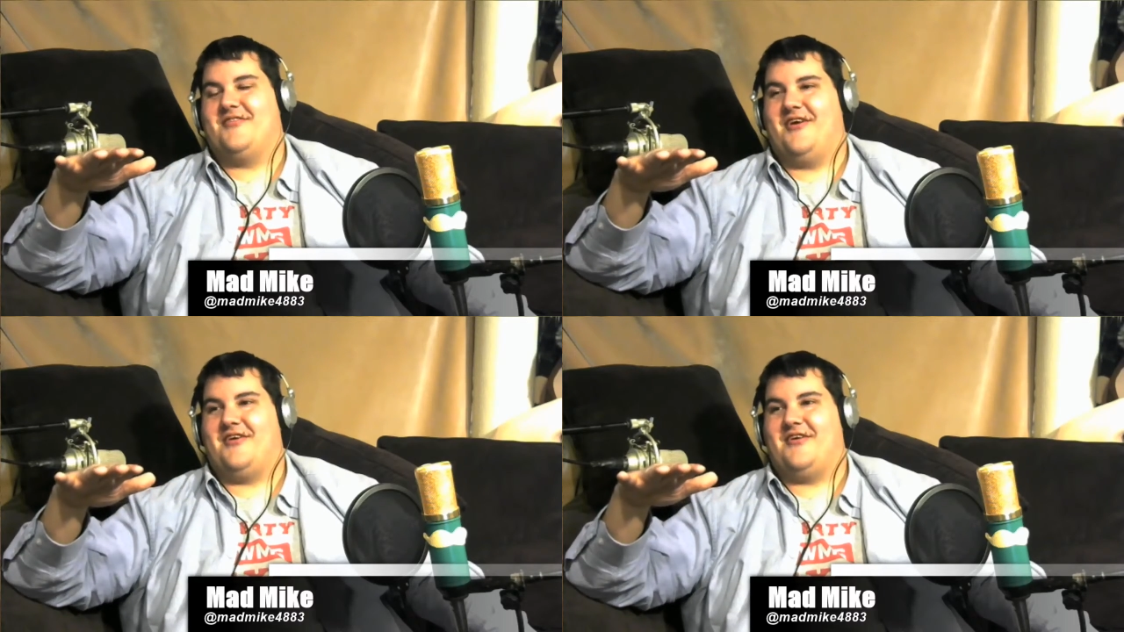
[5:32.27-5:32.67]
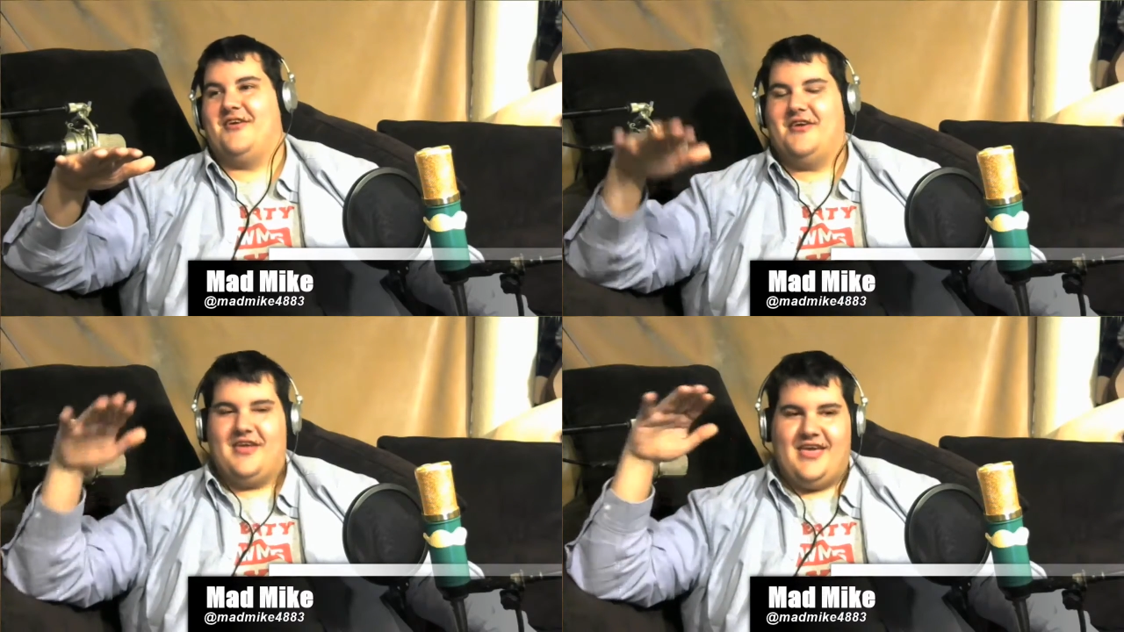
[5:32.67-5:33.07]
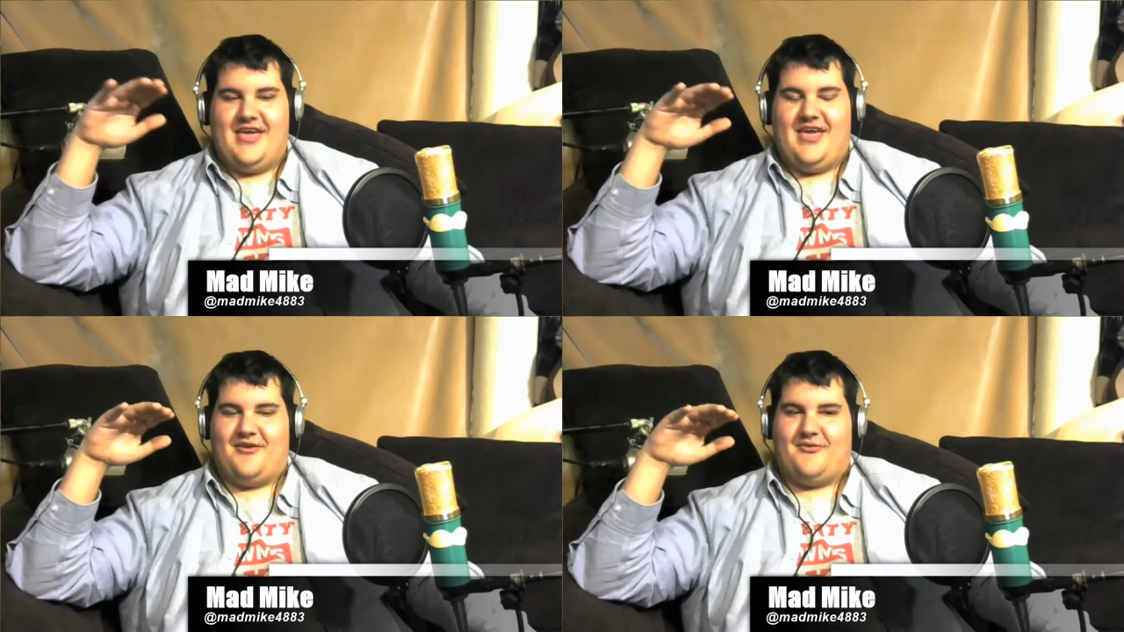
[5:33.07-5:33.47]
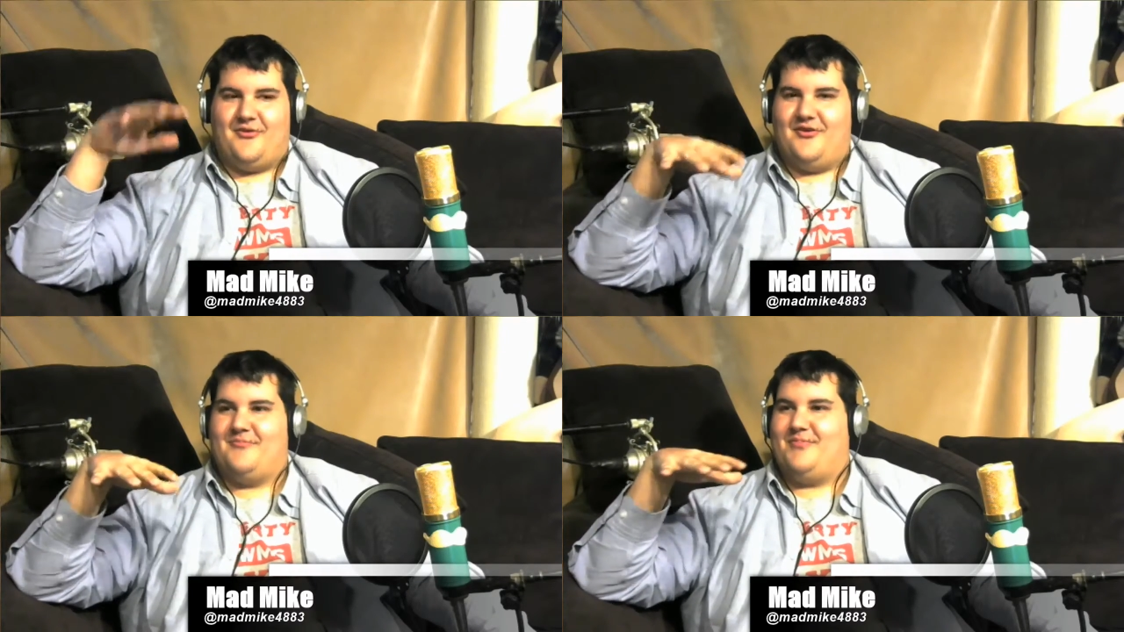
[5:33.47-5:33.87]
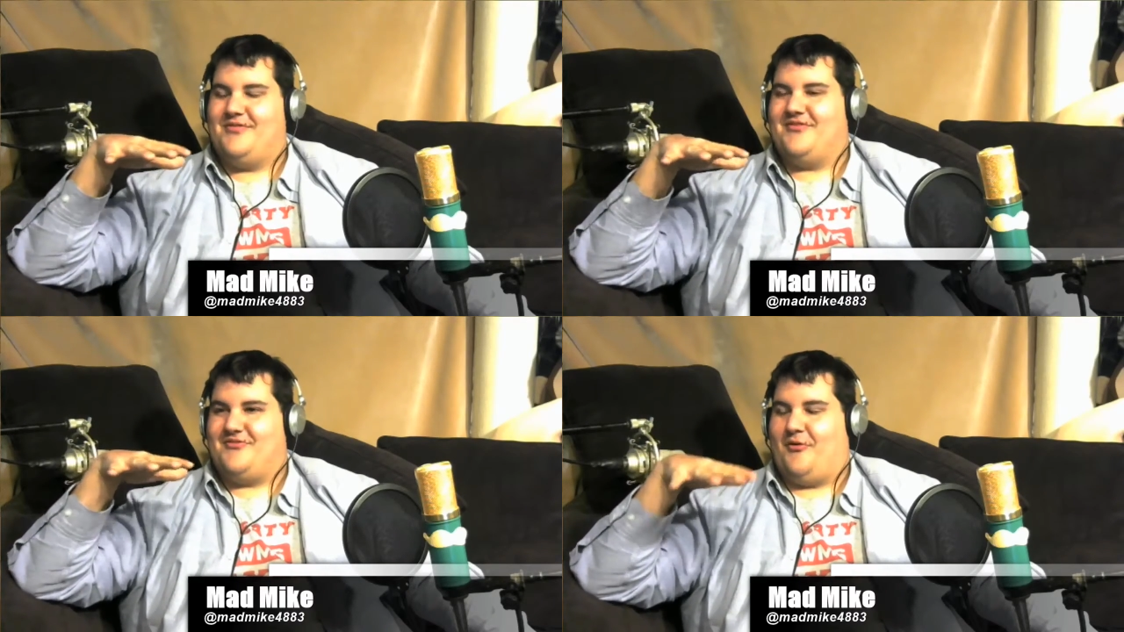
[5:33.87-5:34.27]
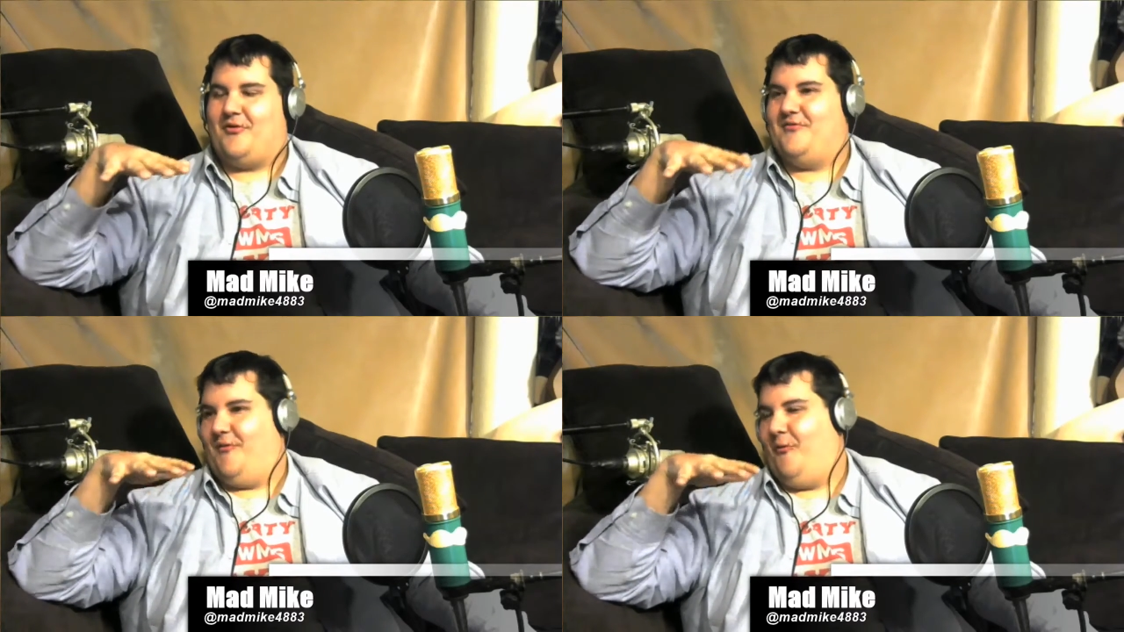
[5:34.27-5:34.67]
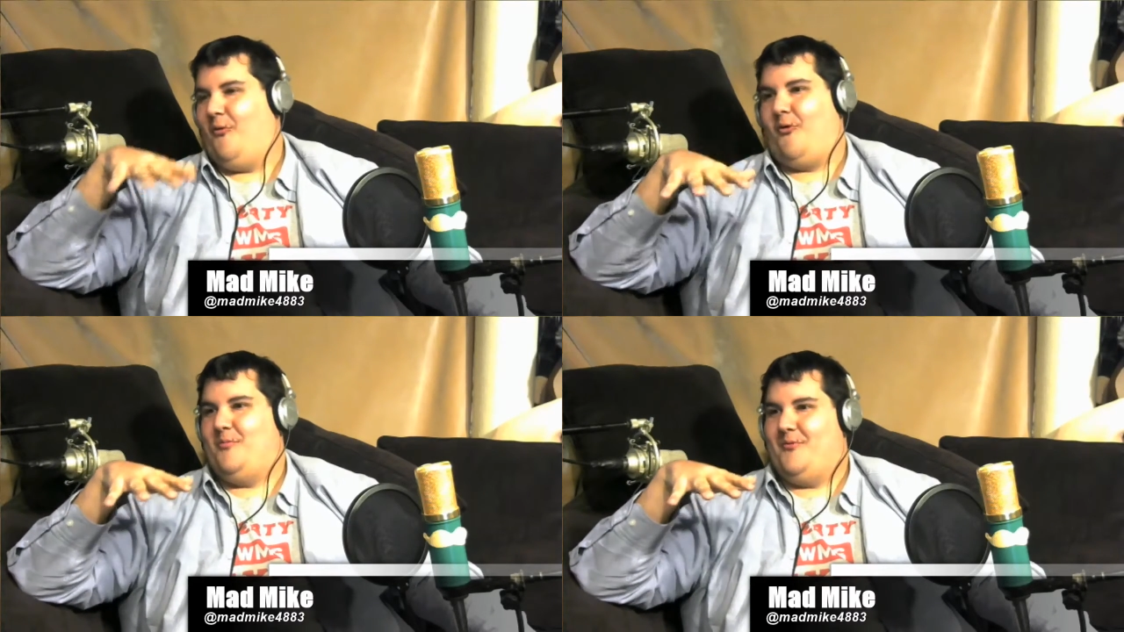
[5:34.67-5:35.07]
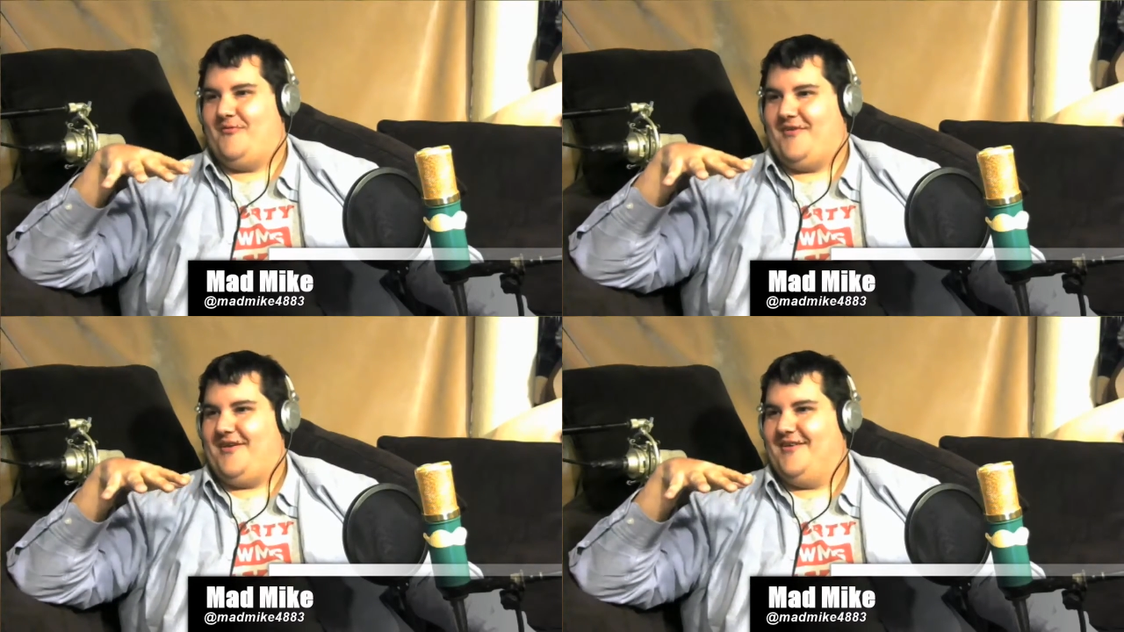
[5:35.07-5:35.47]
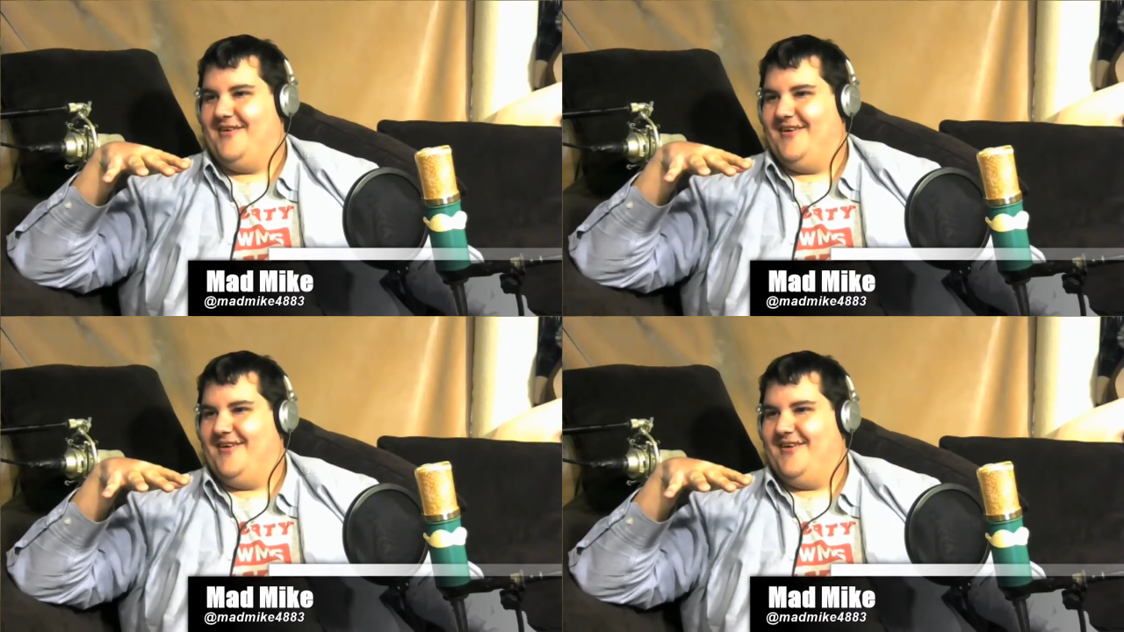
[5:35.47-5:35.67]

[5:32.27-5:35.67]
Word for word: Like it could have been the start of a horror movie.